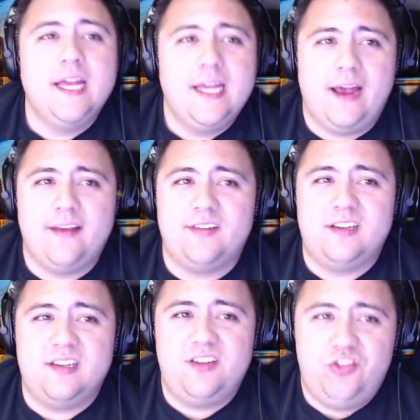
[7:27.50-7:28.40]
has
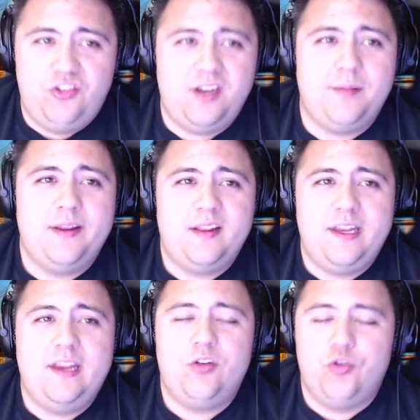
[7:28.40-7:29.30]

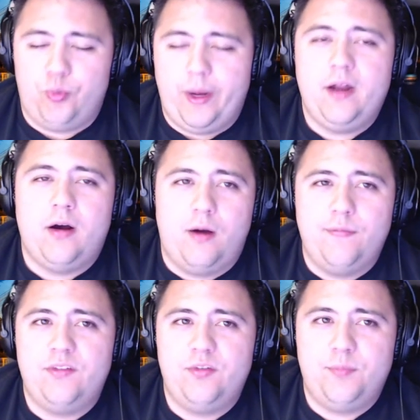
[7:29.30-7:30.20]
legitimately great
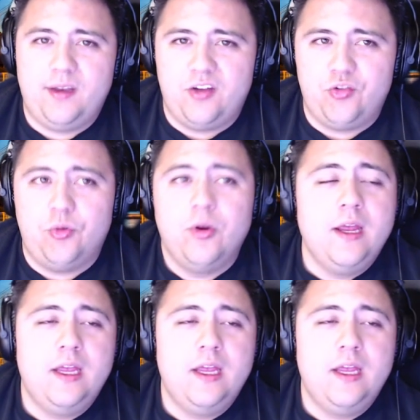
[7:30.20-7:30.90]
offensive potential